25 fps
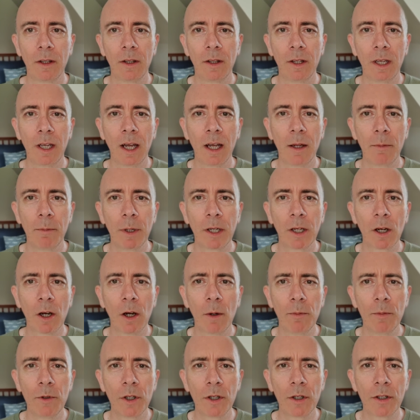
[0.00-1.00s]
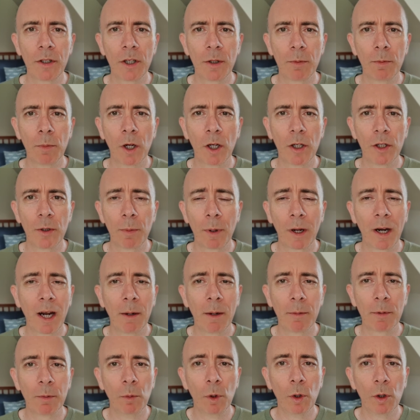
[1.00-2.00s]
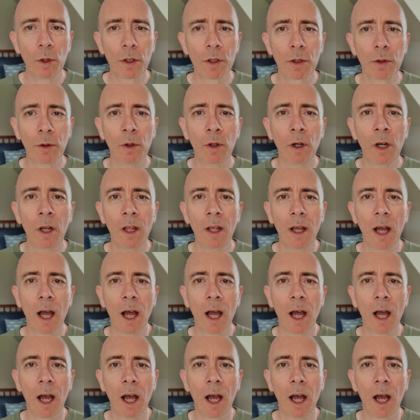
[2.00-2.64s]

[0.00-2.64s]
They had become just as much, perhaps more so,